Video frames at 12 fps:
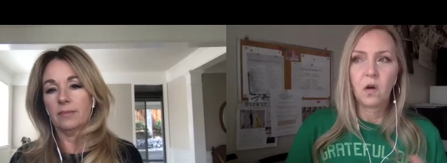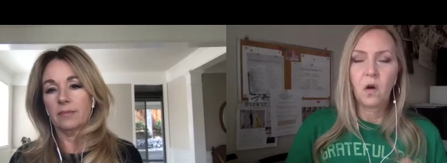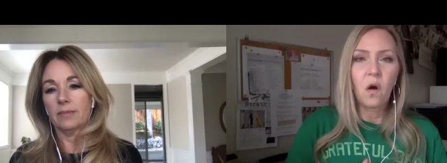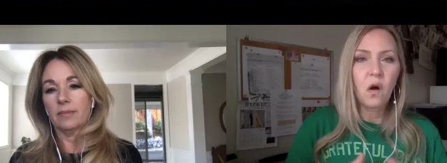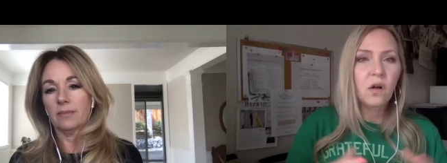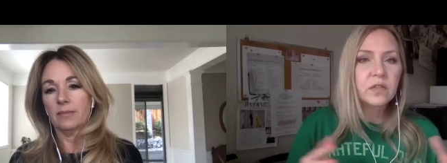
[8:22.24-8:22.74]

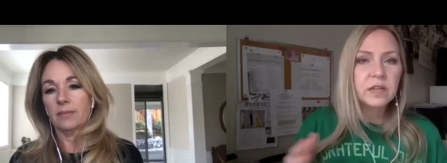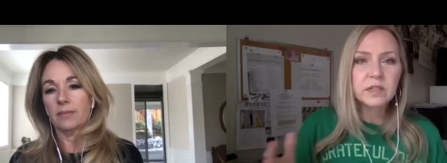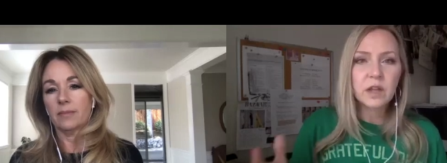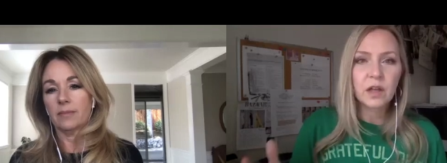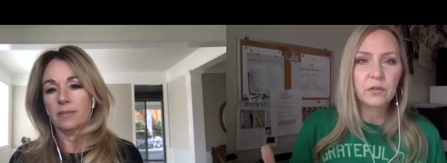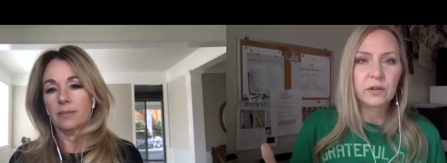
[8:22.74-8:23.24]
Speaker 1: all these
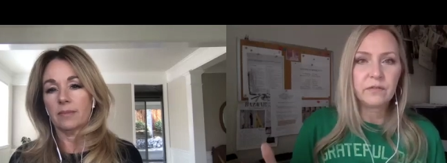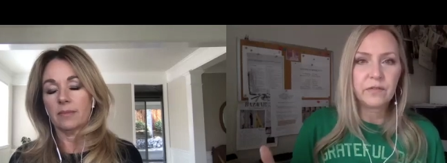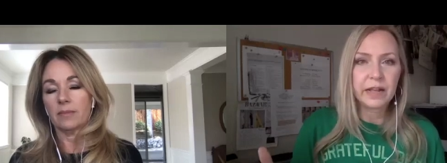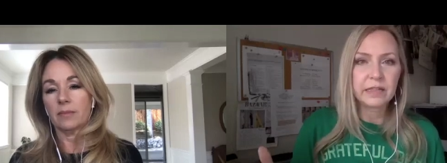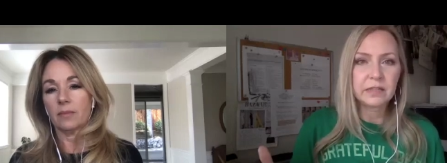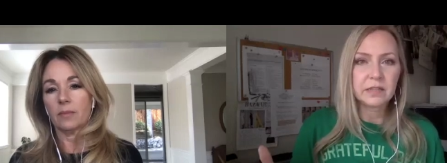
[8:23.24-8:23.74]
other
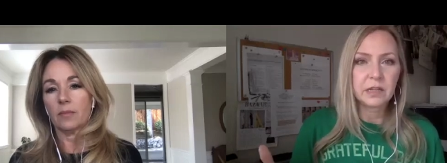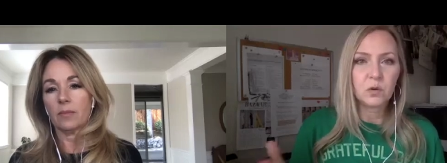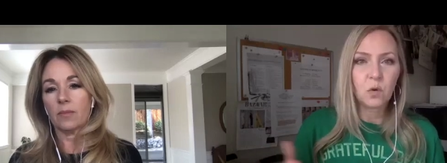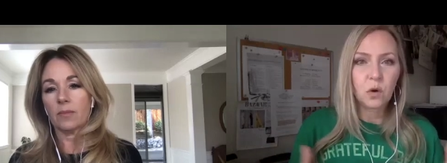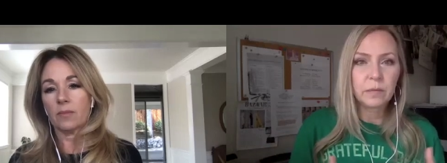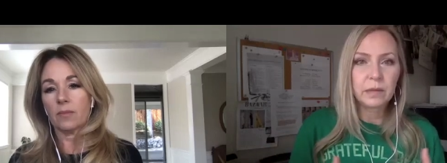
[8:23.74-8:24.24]
events that
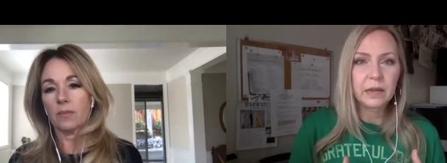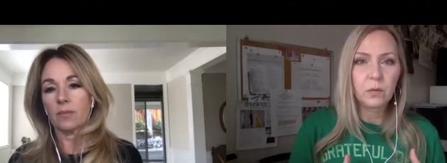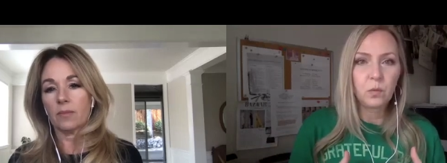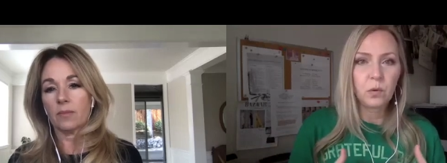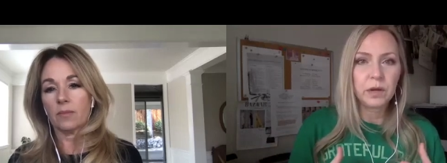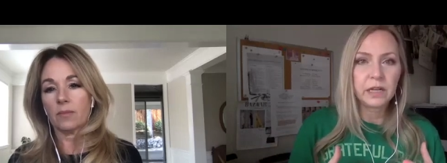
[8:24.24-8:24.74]
normally
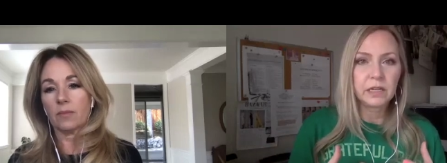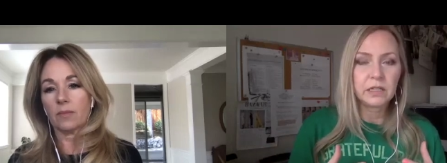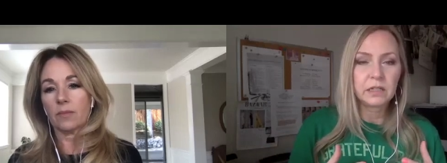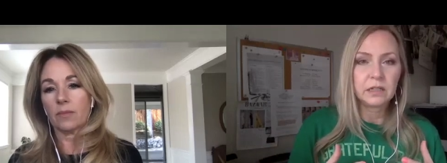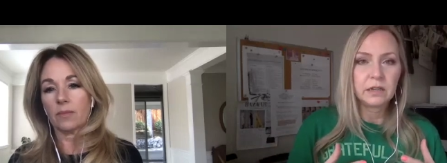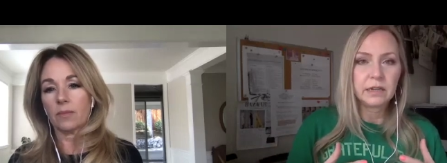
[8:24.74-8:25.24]
would
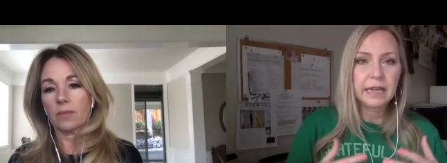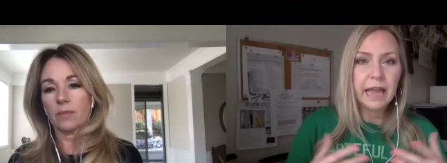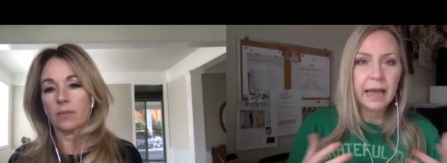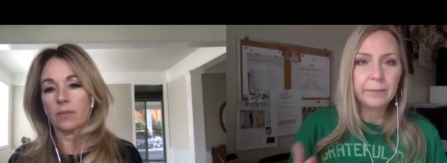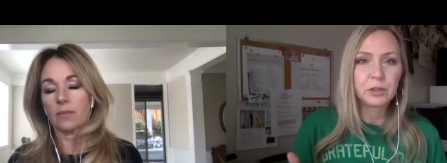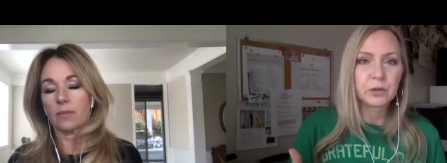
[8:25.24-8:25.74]

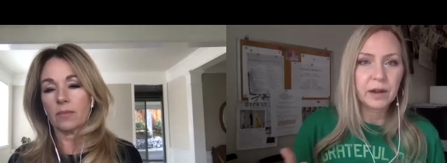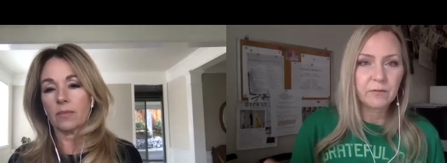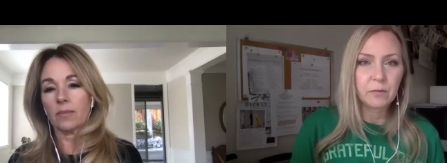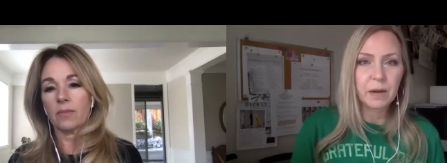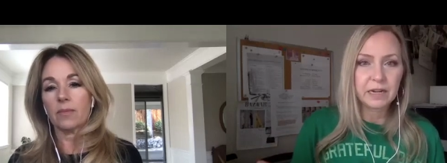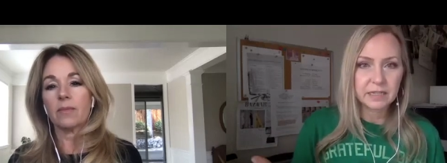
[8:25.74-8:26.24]
capture
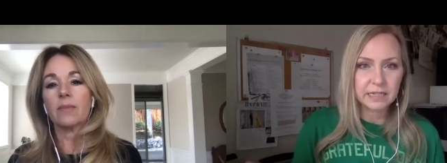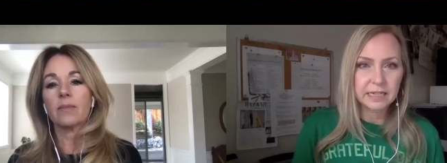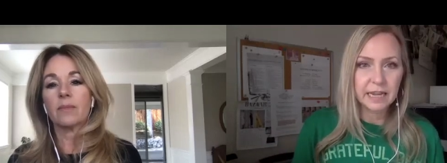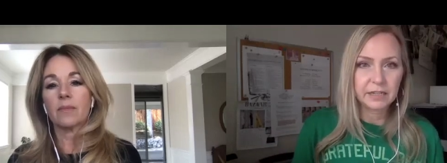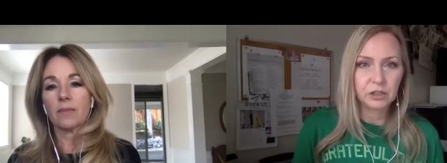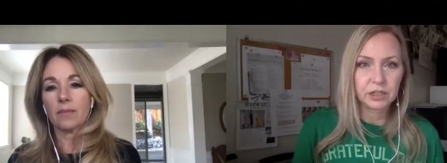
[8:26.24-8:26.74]
everybody's
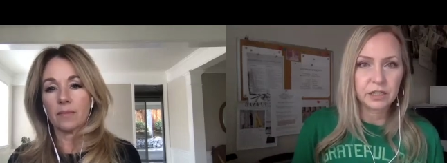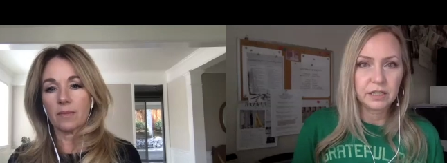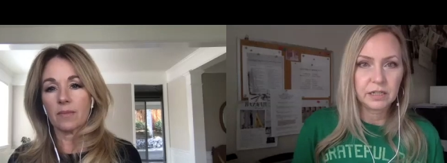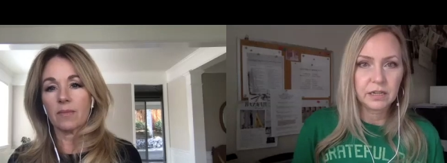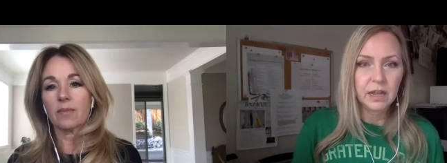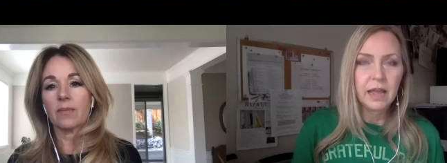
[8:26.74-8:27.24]

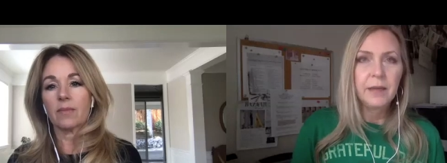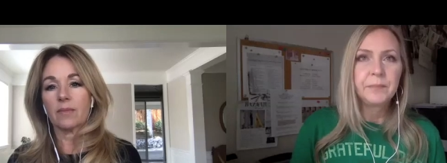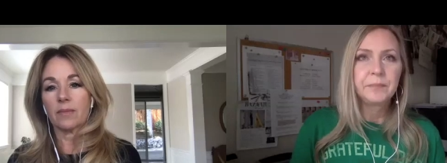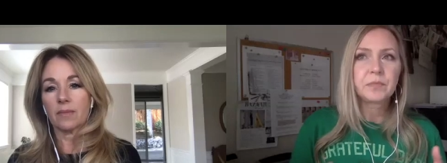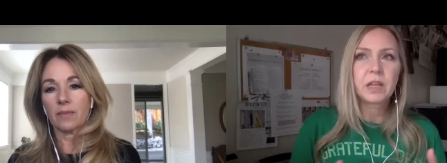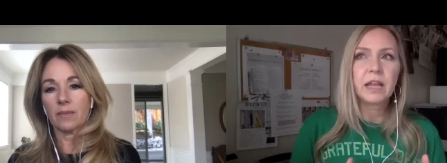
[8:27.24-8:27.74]
attention,
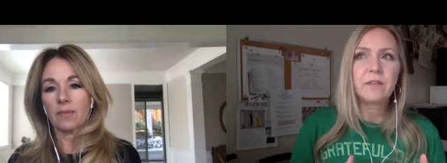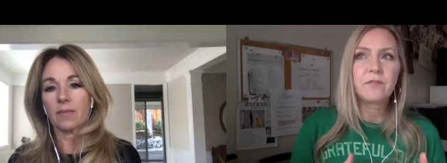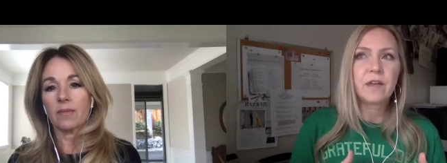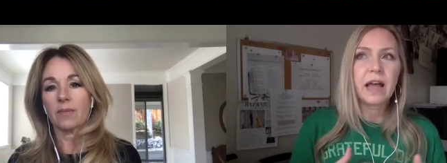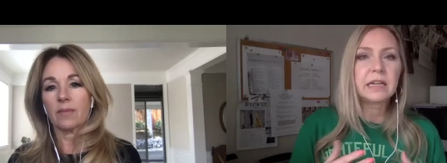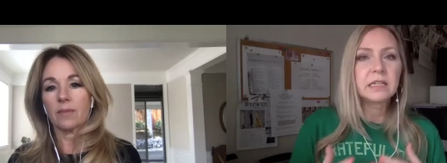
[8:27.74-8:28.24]
if
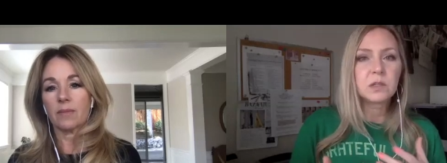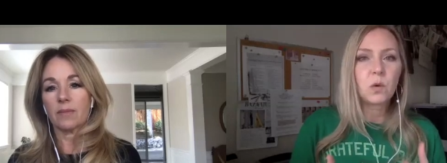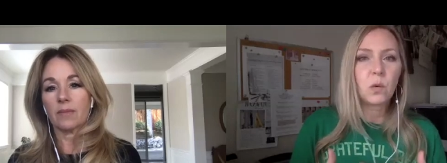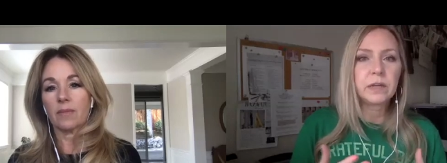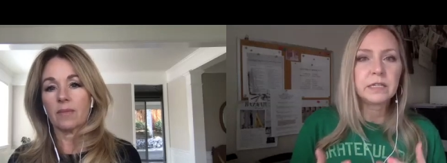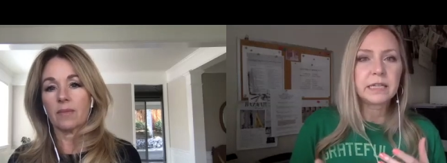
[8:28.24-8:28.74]
that is
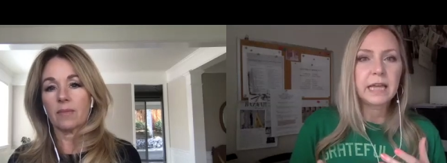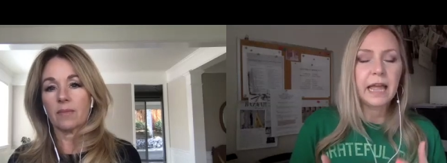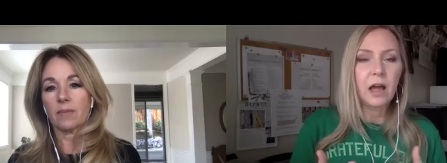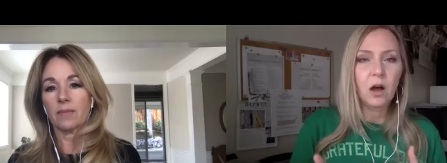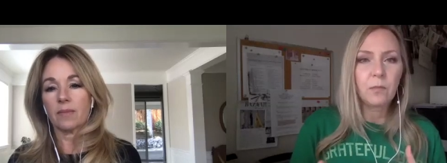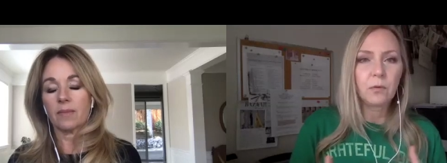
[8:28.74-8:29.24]
going to
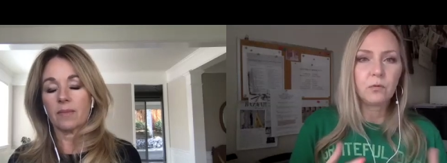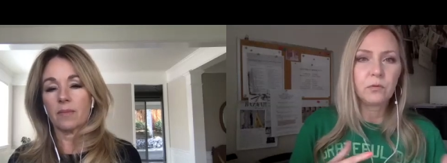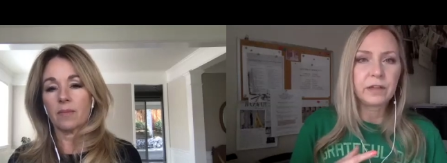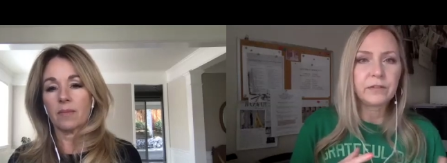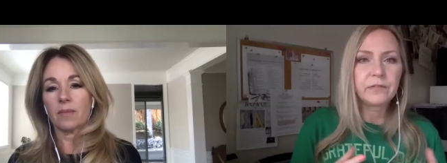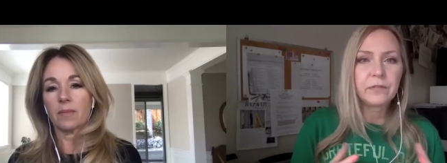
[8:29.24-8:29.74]
help
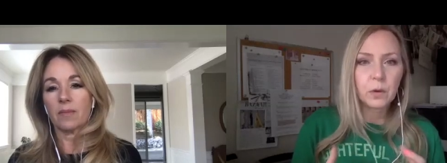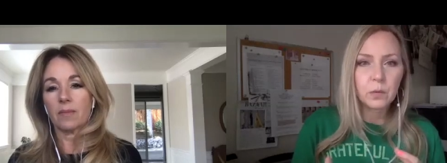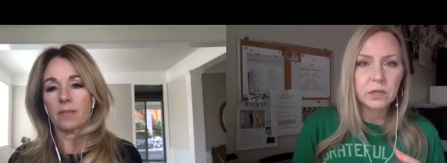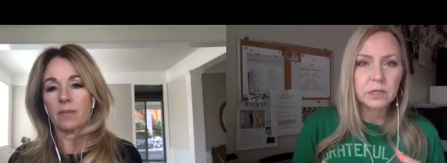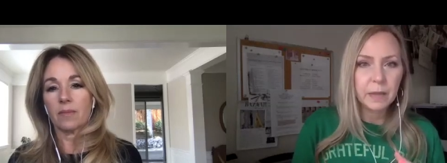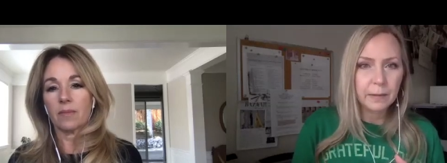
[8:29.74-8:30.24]

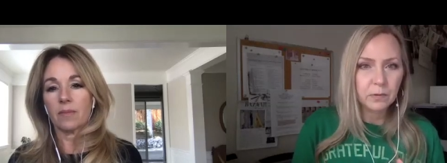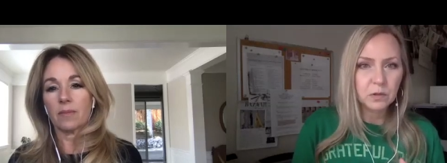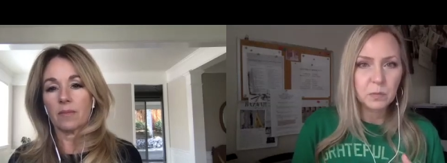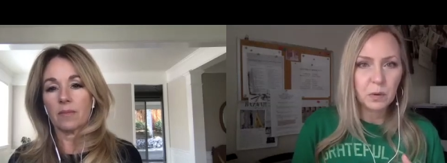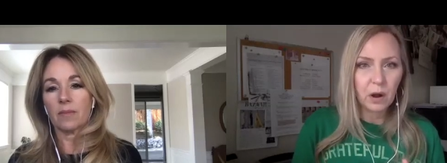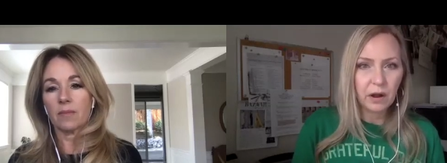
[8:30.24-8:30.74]
refocus
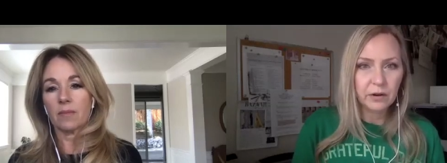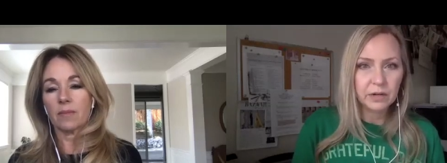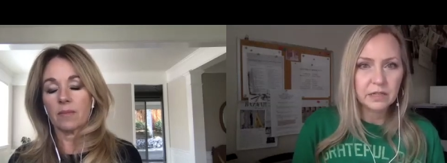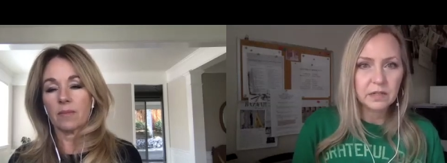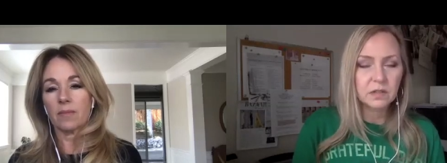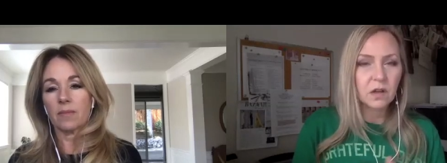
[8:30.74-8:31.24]
people's
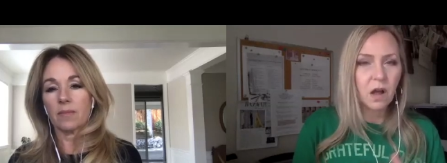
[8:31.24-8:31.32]
priorities, because